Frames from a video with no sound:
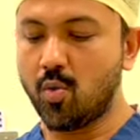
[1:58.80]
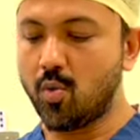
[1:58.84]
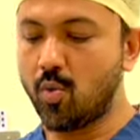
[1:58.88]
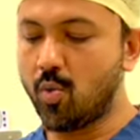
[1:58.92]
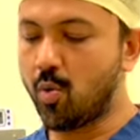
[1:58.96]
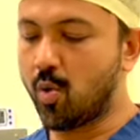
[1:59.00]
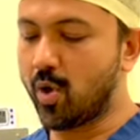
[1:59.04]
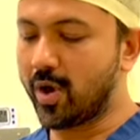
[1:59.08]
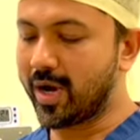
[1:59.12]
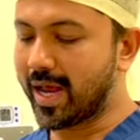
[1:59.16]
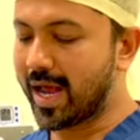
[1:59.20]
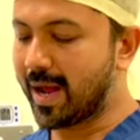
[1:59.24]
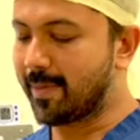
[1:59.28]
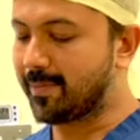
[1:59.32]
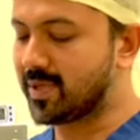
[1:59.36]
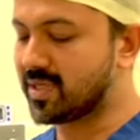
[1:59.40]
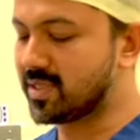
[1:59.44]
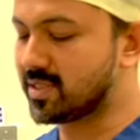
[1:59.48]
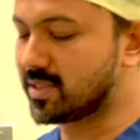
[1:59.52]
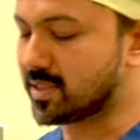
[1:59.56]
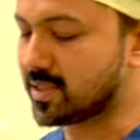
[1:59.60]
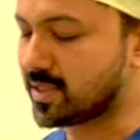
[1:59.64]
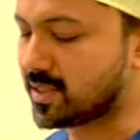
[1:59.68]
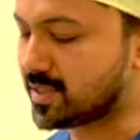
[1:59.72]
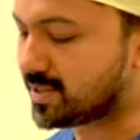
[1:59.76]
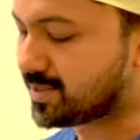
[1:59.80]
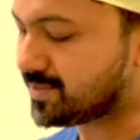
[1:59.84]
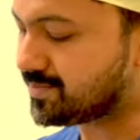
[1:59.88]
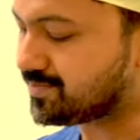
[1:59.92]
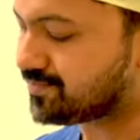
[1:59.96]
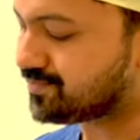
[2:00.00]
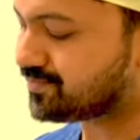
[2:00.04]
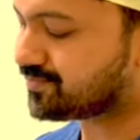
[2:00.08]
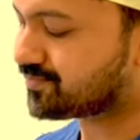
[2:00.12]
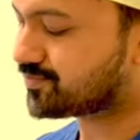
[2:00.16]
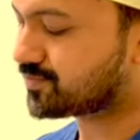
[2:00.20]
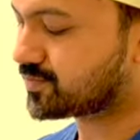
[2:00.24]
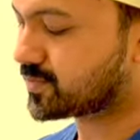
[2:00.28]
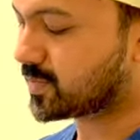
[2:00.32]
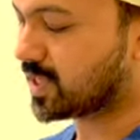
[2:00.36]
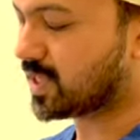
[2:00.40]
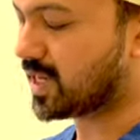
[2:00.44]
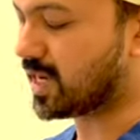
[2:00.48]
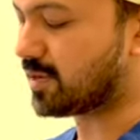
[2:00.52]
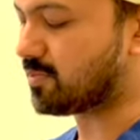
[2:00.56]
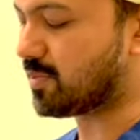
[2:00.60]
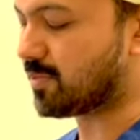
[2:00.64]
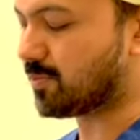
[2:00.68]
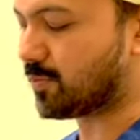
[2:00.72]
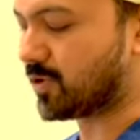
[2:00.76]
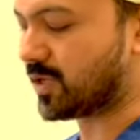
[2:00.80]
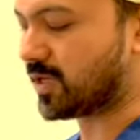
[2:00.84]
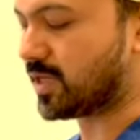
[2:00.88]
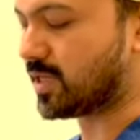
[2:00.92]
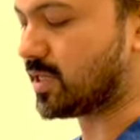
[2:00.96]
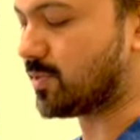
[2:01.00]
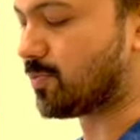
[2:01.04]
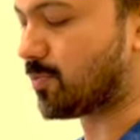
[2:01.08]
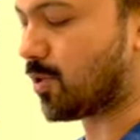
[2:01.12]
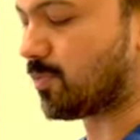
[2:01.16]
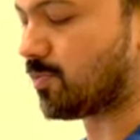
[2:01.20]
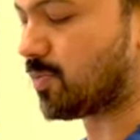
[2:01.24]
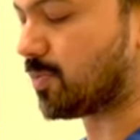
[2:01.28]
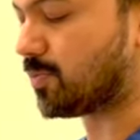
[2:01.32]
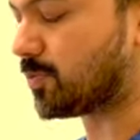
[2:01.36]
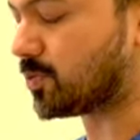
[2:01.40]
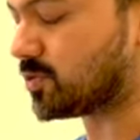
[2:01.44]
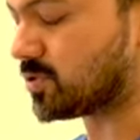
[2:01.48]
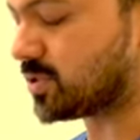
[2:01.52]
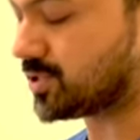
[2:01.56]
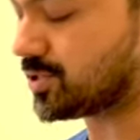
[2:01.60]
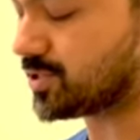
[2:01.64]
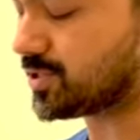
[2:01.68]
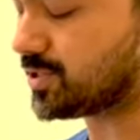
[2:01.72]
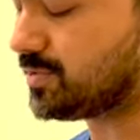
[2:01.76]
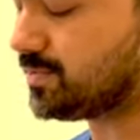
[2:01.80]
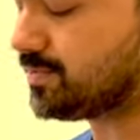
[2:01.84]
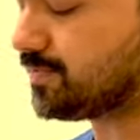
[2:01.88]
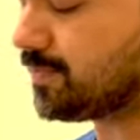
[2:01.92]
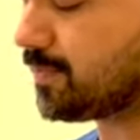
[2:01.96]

What happens is, let me put it in the proper position.